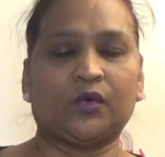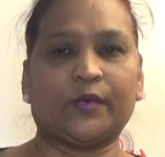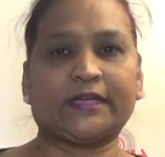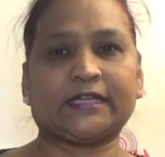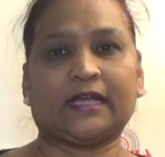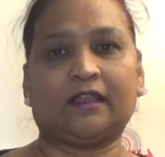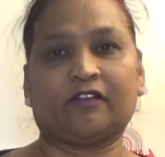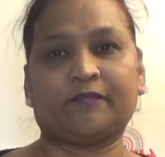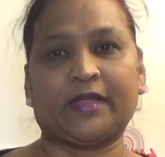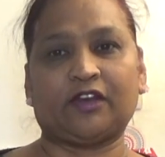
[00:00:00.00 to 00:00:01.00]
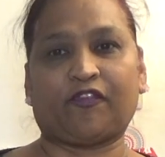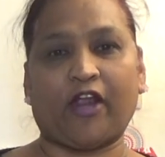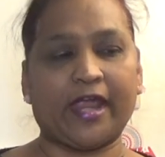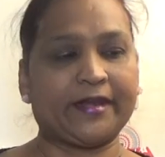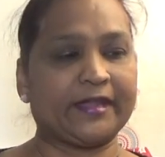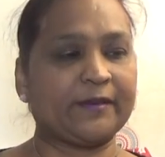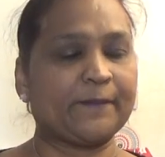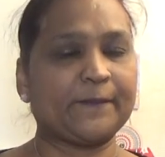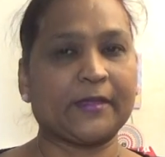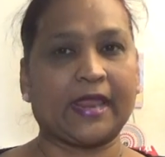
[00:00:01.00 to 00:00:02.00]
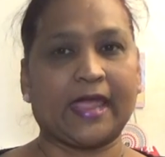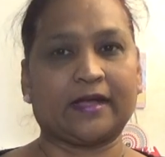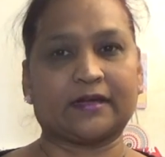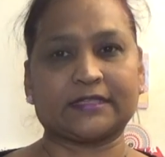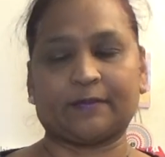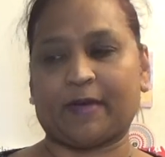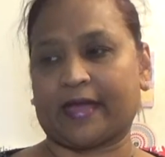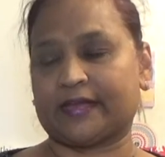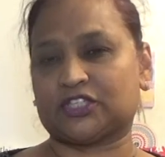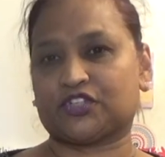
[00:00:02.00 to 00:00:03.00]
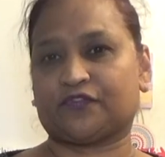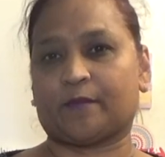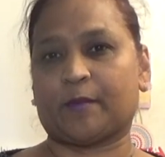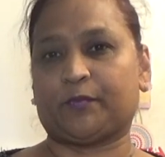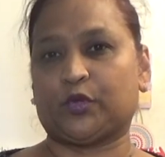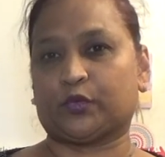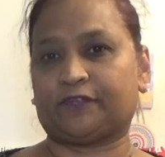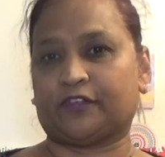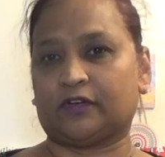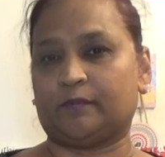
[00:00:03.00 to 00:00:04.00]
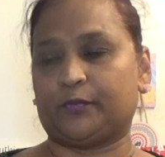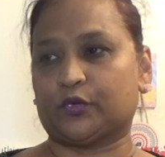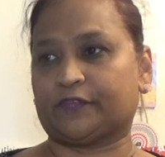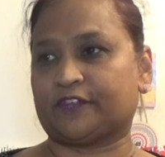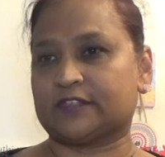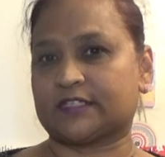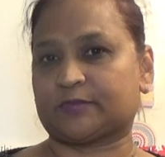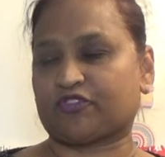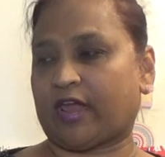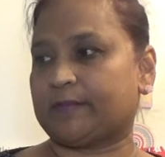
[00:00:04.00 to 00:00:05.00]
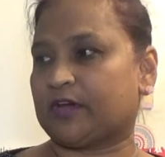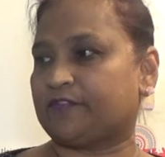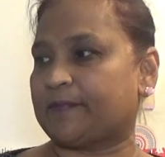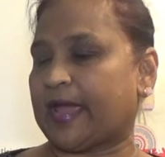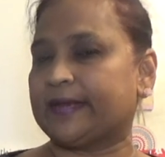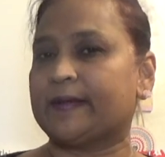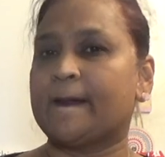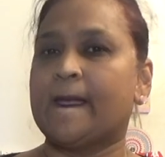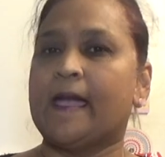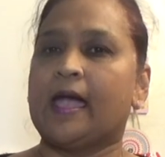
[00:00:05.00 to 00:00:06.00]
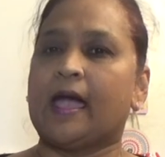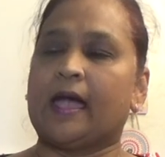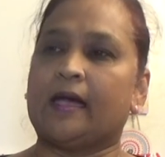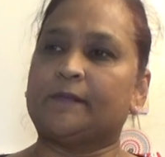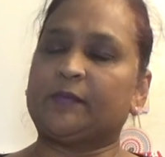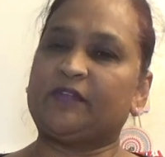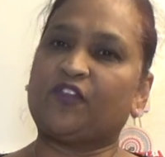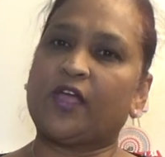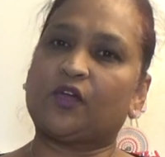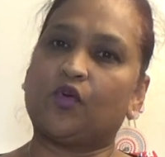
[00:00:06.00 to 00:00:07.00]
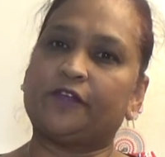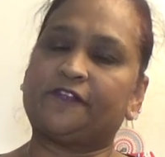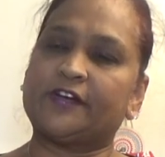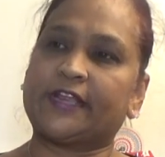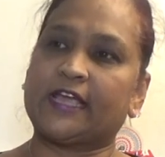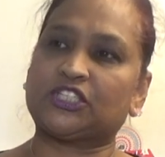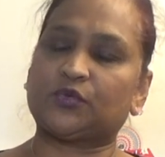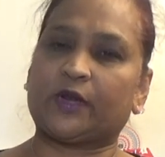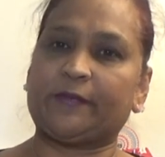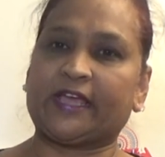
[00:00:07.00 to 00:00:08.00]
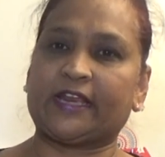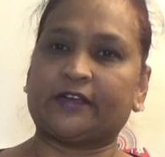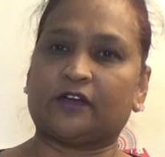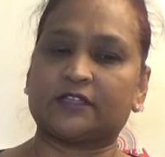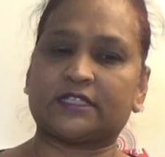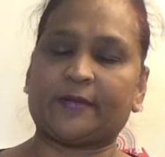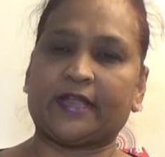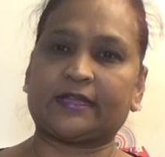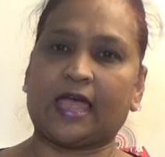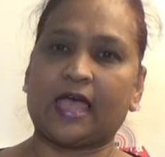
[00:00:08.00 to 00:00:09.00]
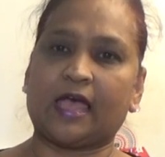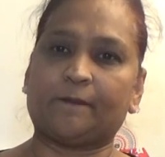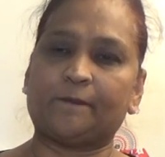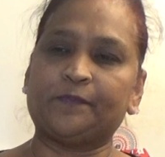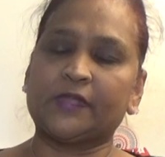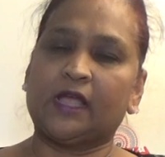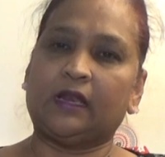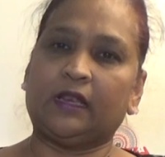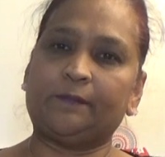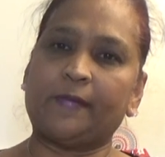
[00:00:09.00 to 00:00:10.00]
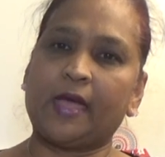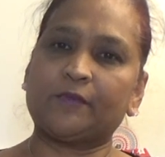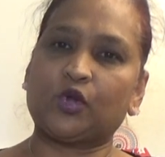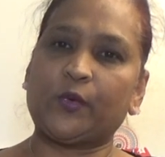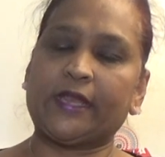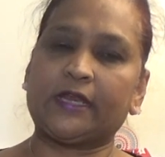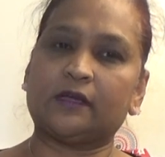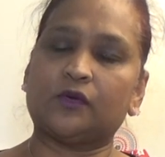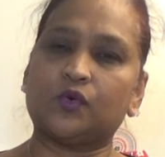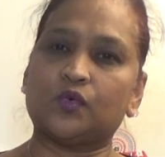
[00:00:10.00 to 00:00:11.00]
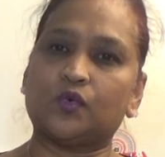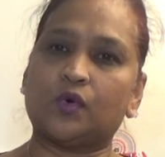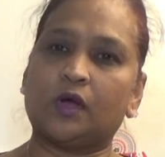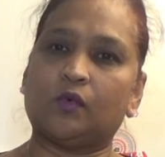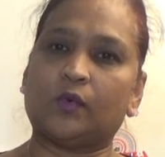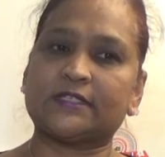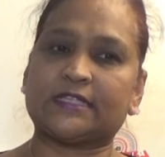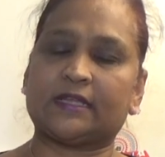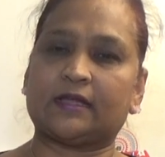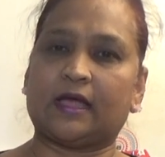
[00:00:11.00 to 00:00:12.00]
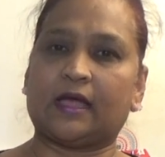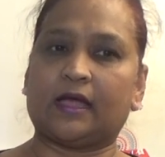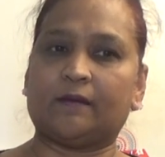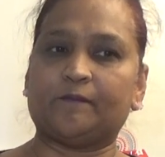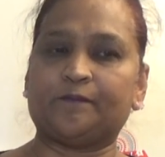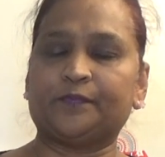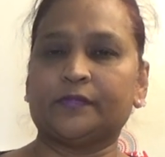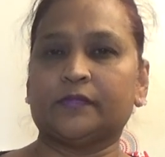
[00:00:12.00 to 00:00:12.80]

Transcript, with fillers: with a Love Mail Friday. And I got a package from a beautiful, beautiful subscriber of mine. Um, but before I go on further, I just want to make an announcement. Um, Lip Balm Queen, who was the um,